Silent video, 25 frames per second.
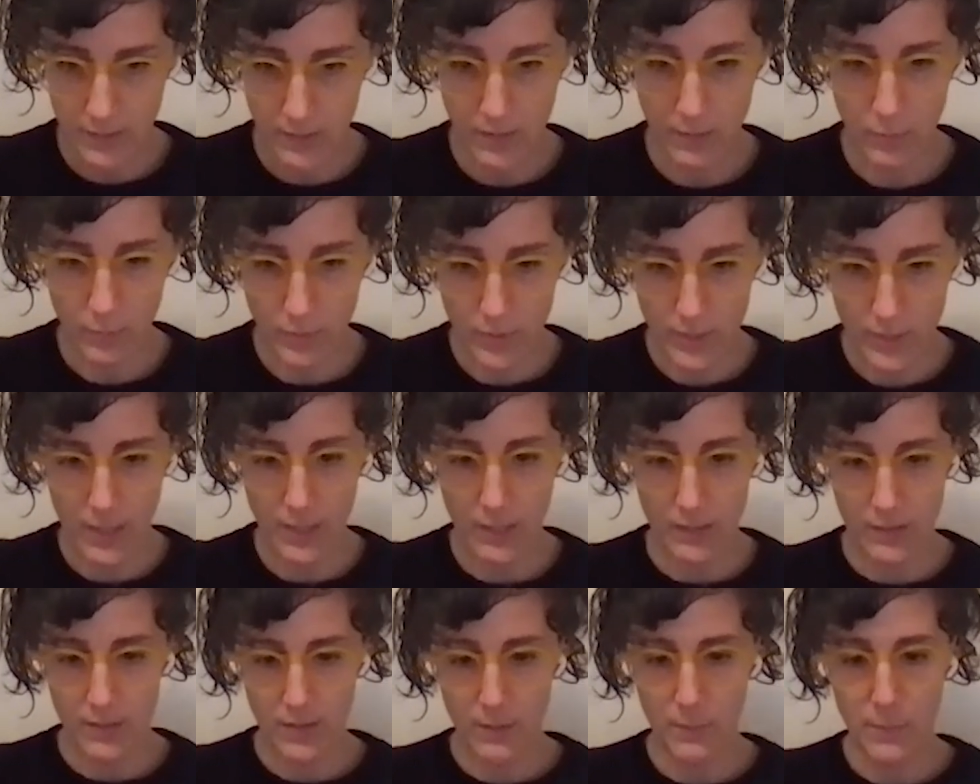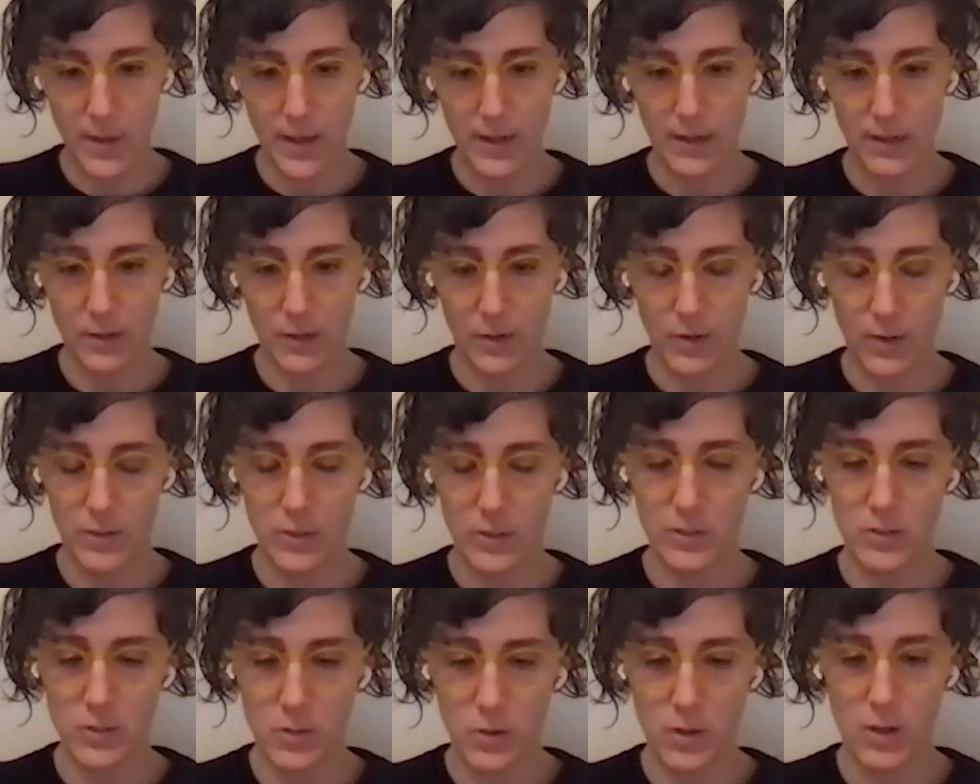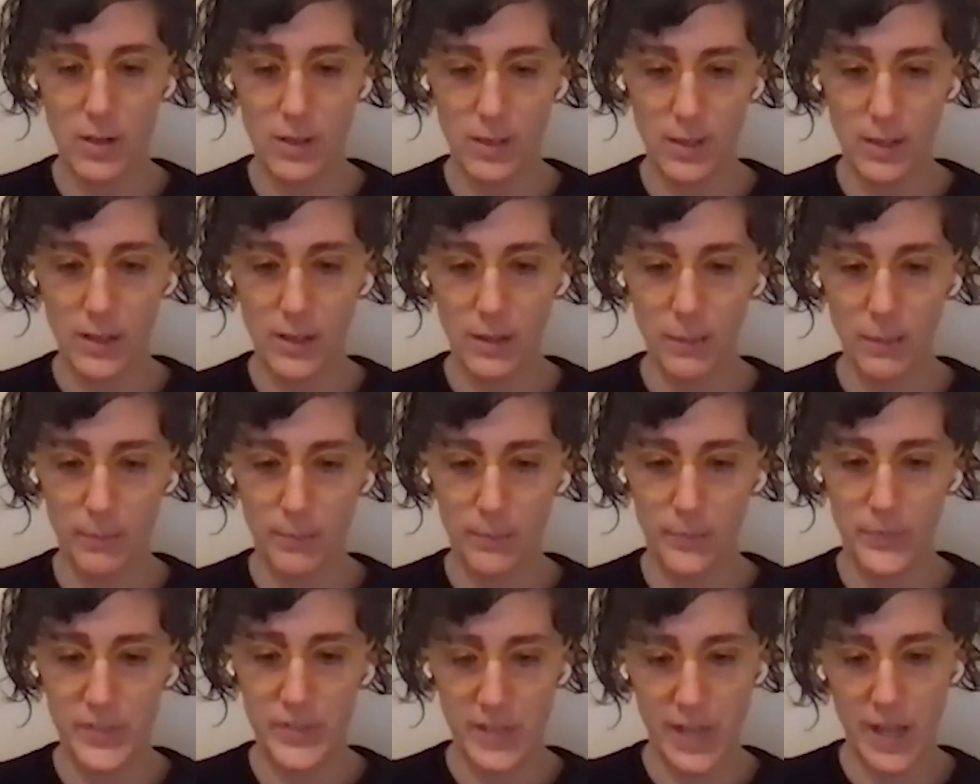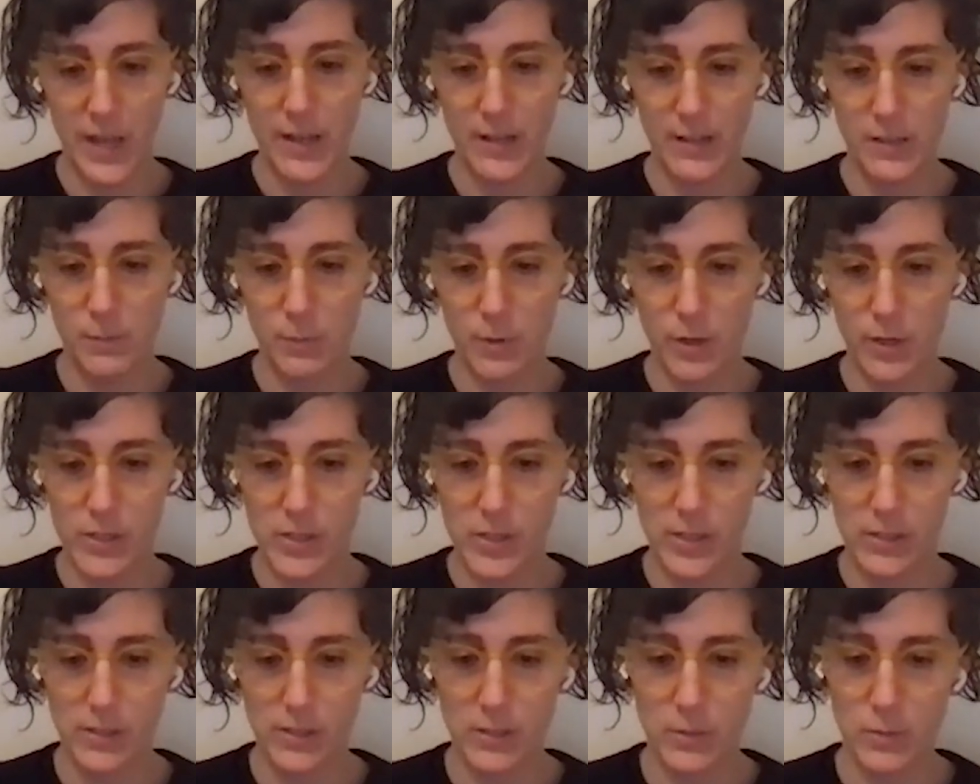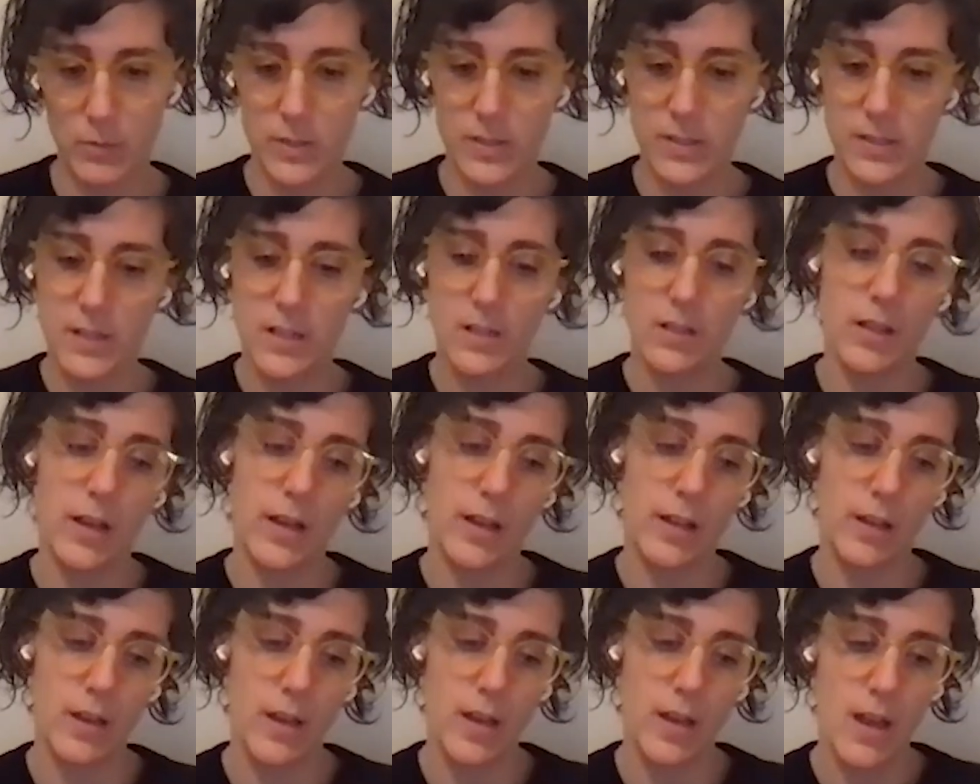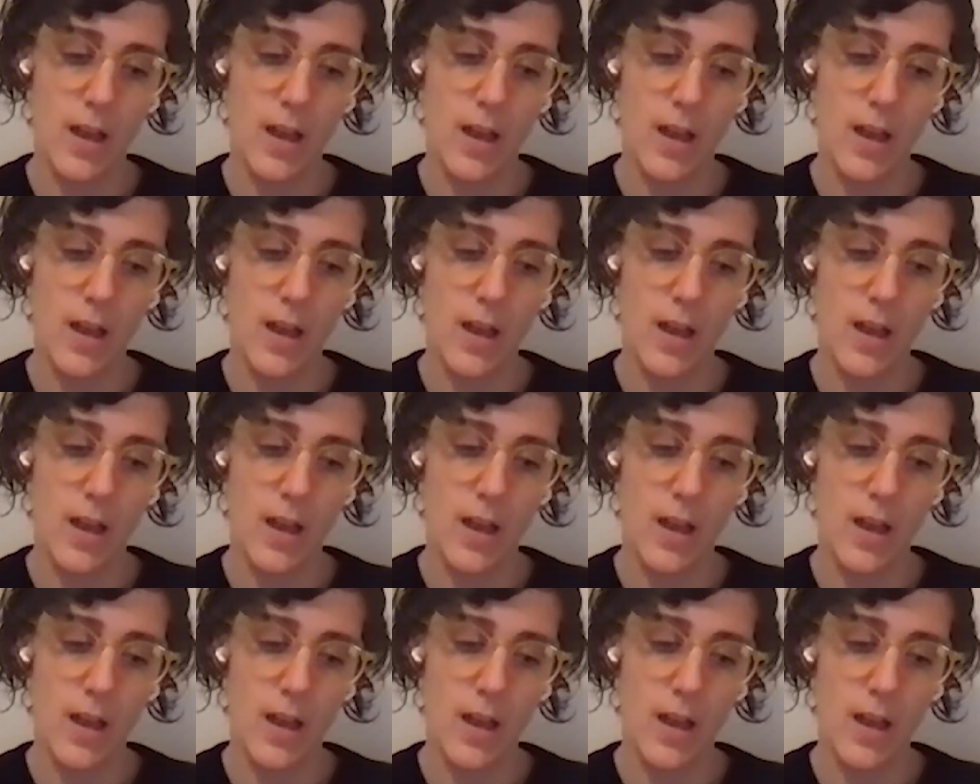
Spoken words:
So you would take a step back and you actually treat it like a science project, and you would see like